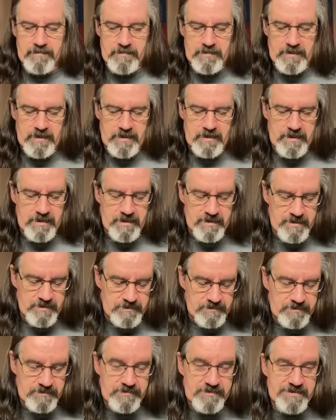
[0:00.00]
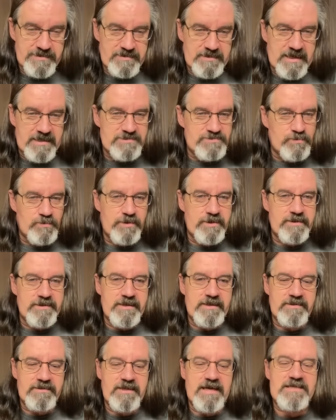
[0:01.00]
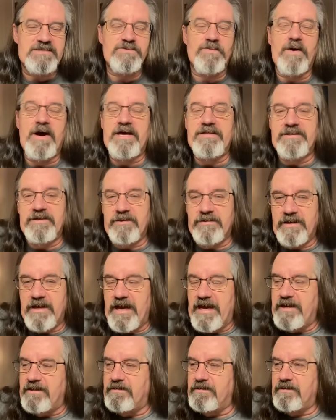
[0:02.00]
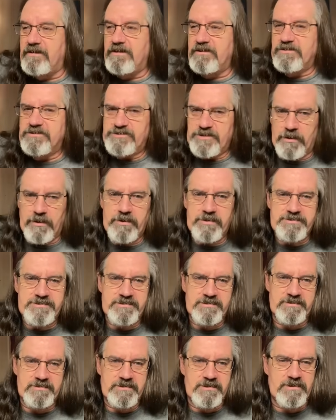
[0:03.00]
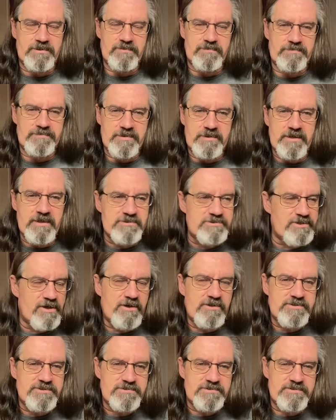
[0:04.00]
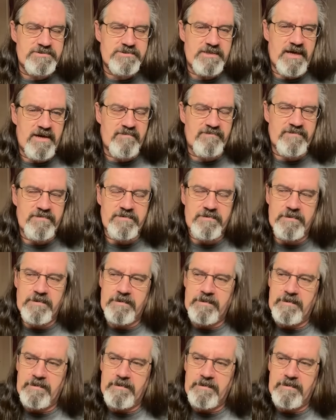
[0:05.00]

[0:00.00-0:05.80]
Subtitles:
That's why they're not charging you. They're not charging the sovereign.